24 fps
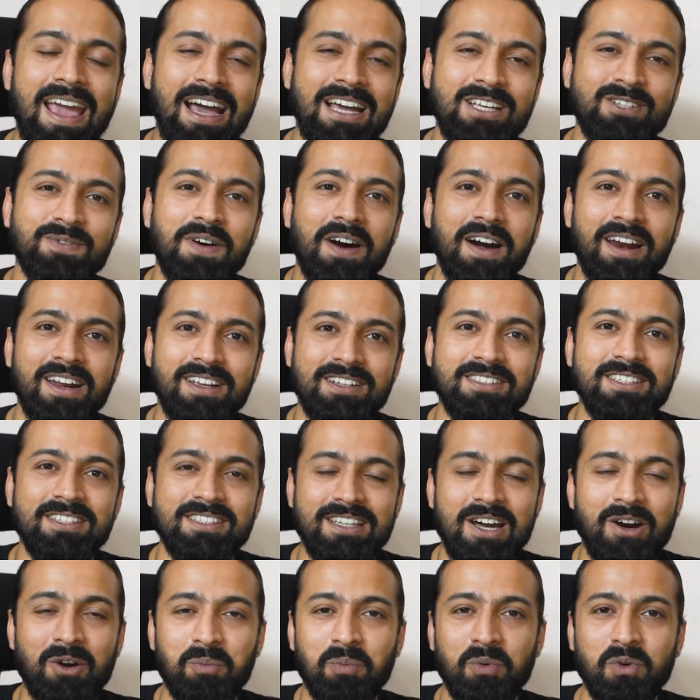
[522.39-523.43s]
as far as the
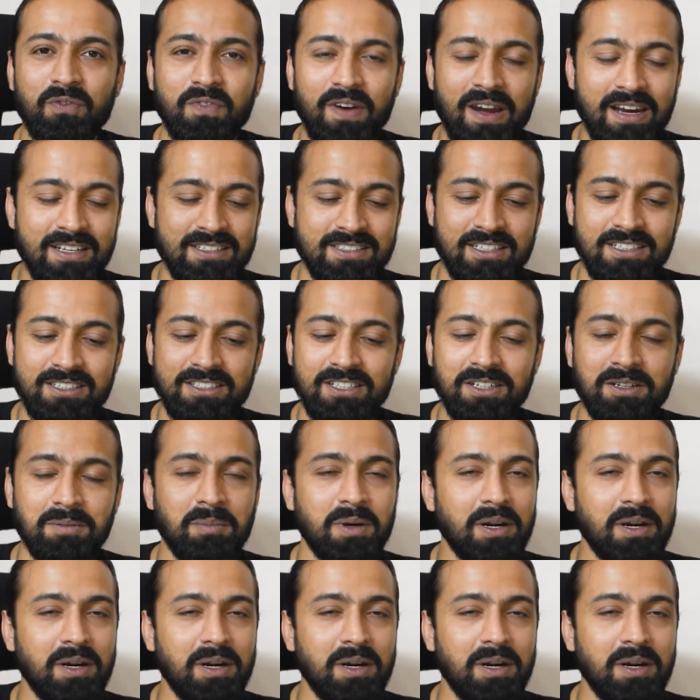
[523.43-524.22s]
sound profile is concerned.